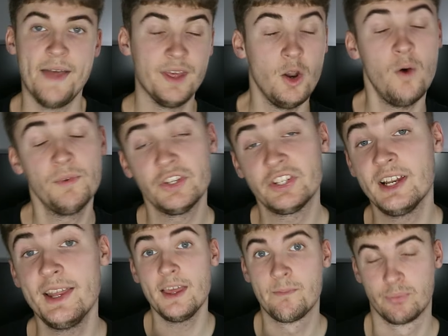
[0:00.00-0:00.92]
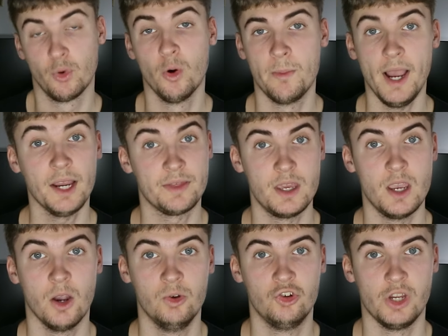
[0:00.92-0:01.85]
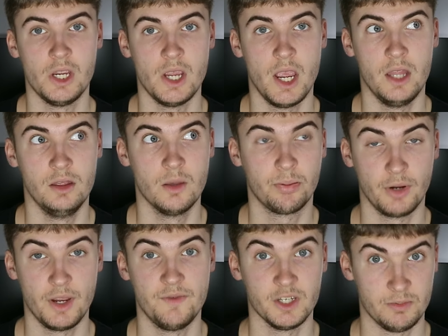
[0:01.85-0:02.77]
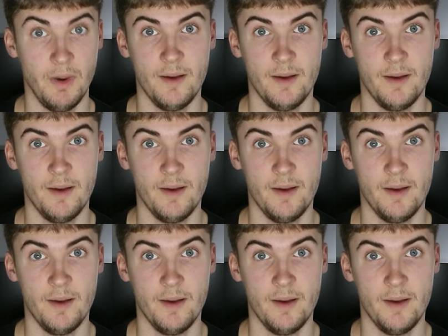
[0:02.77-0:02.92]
And then obviously they brought back the OG in the previous